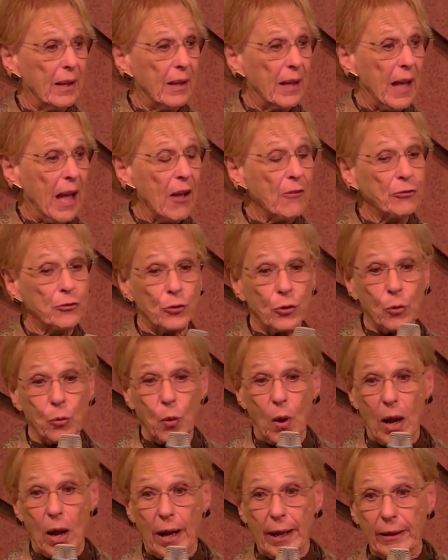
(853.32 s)
After a
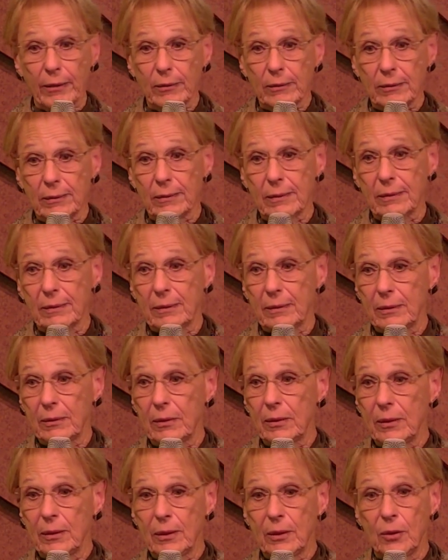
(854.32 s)
while,
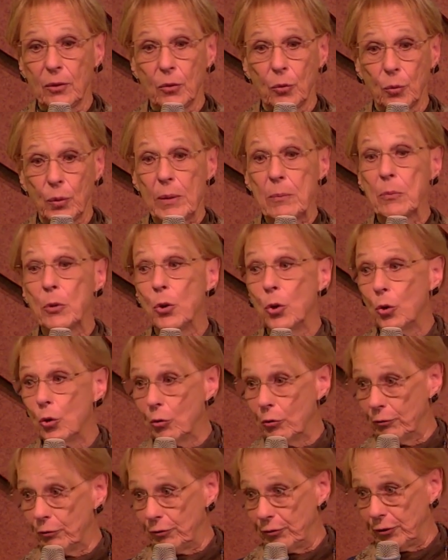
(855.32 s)
we
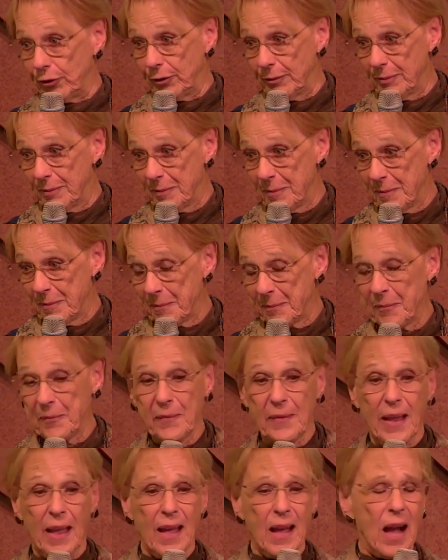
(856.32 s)
moved.
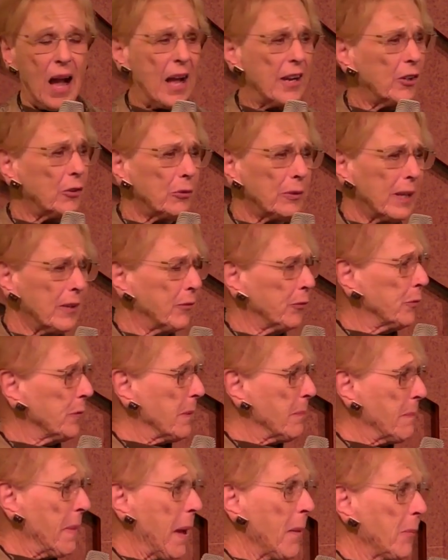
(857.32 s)
I don't even
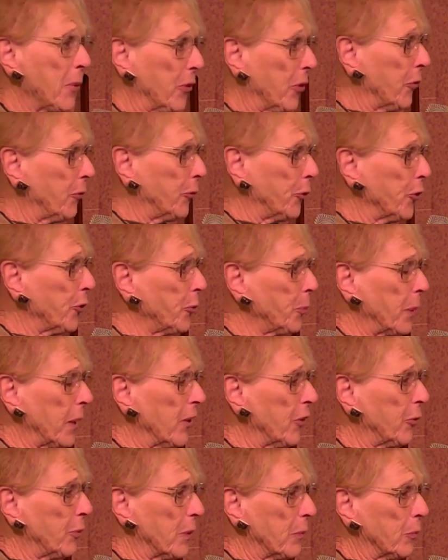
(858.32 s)
remember the first
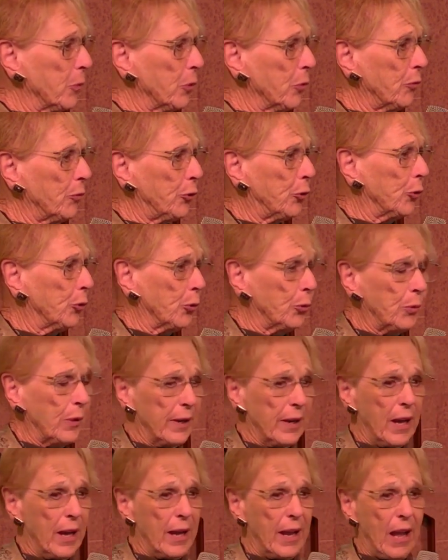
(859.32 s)
place we moved to
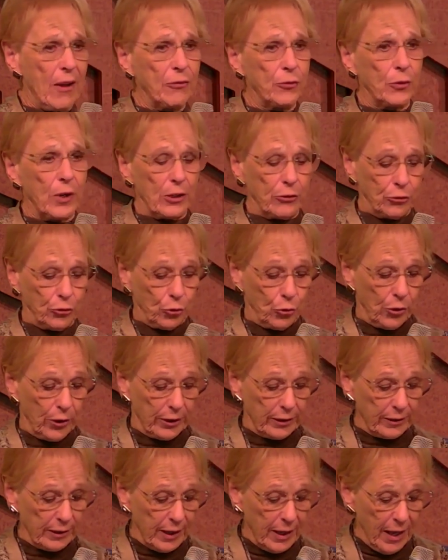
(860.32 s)
after I
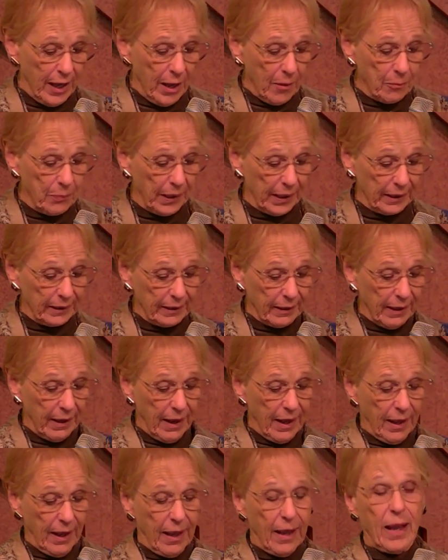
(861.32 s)
joined, but
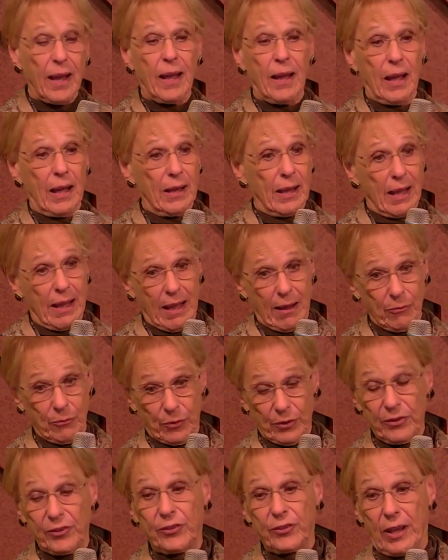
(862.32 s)
it
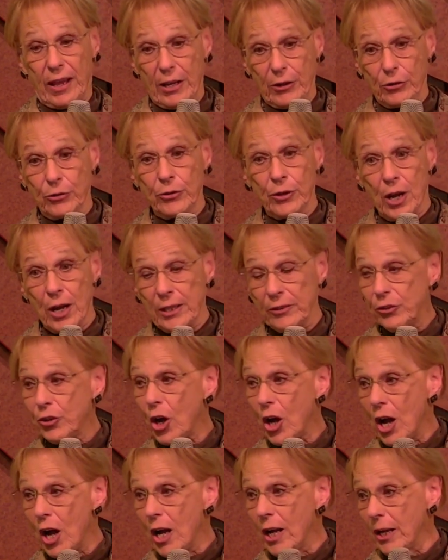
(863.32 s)
was 8 or 9
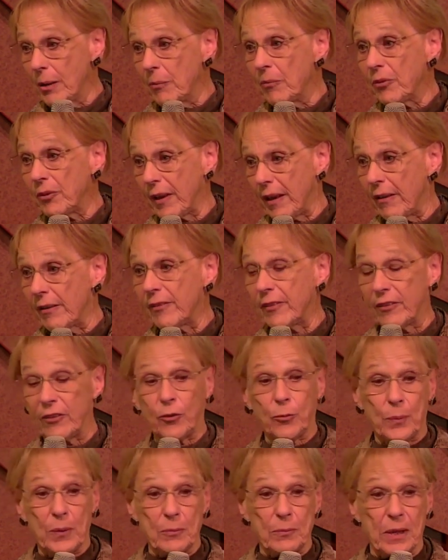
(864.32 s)
times, as it's
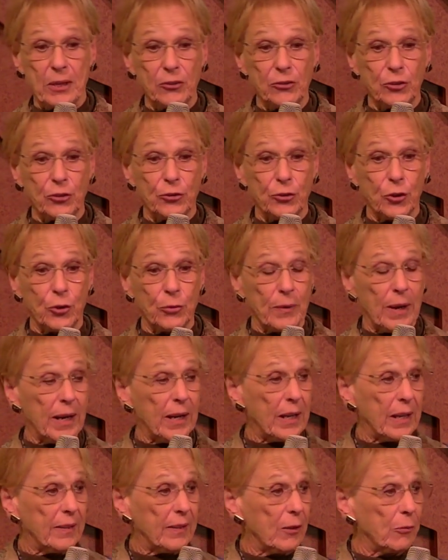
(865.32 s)
been mentioned
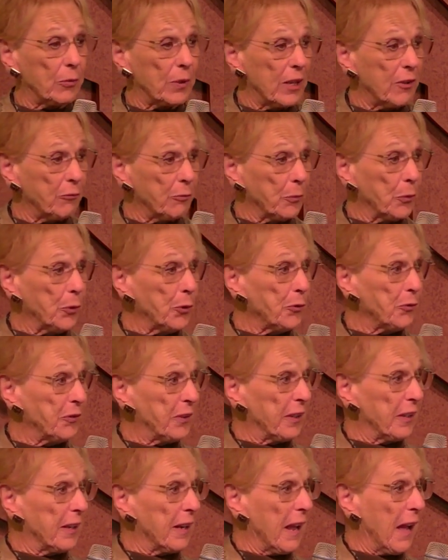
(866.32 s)
already, that we have moved
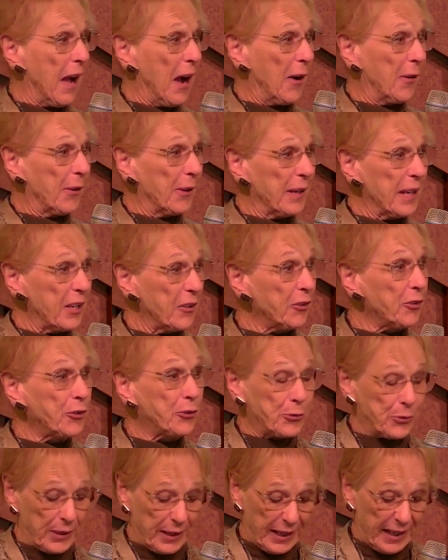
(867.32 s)
in our
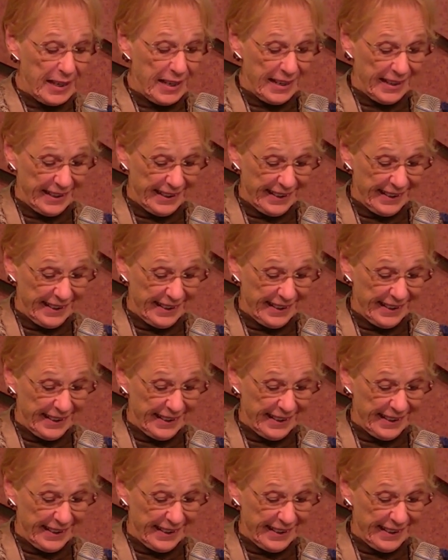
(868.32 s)
history.